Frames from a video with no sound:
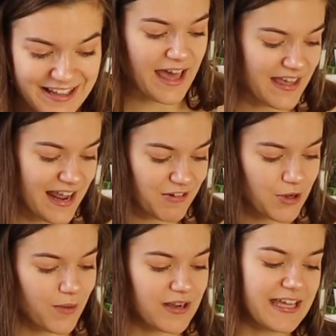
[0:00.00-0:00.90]
I then have a
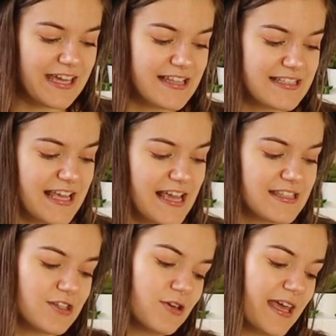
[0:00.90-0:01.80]
quote here that
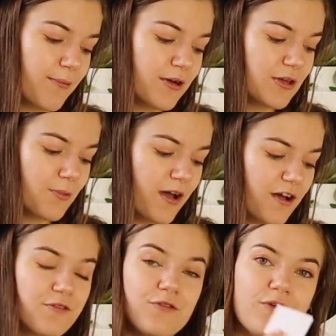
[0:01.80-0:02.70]
says, "You get what you
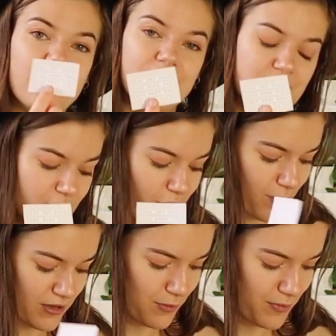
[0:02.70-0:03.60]
work for, not
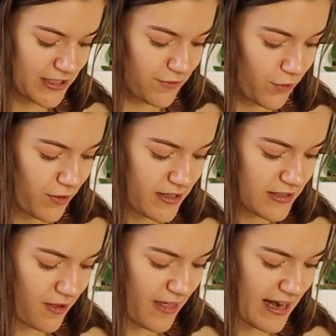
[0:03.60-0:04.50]
what you wish for."
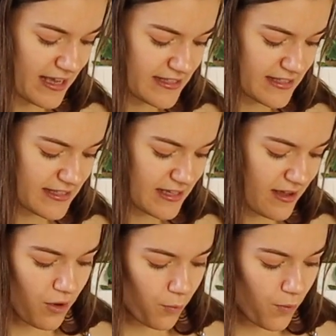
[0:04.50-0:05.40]
So that is,
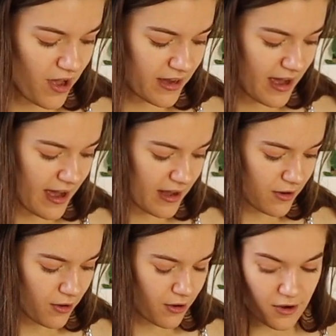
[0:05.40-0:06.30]
work
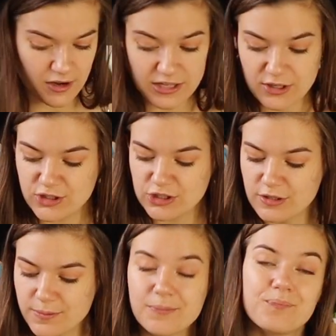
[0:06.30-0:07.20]
hard on
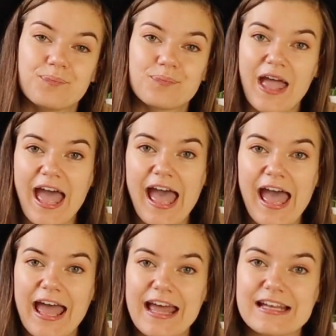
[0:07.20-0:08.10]
YouTube
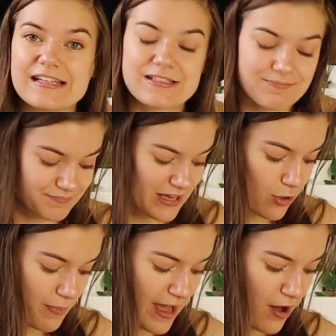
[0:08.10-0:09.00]
and
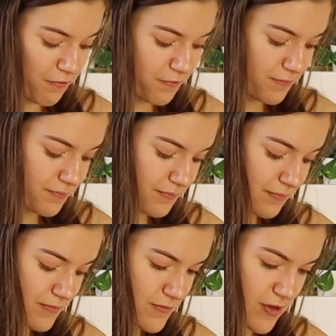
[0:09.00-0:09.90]
it'll pay off.
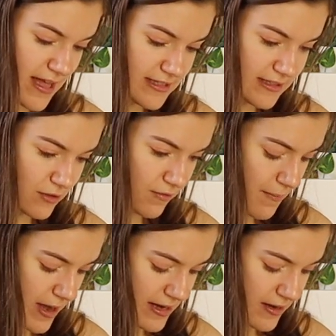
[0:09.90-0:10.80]
So that's a little
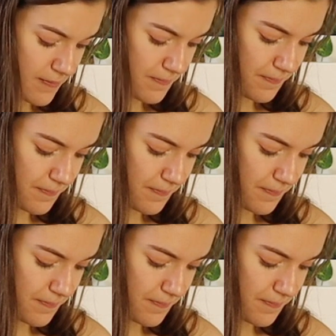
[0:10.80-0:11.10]
reminder.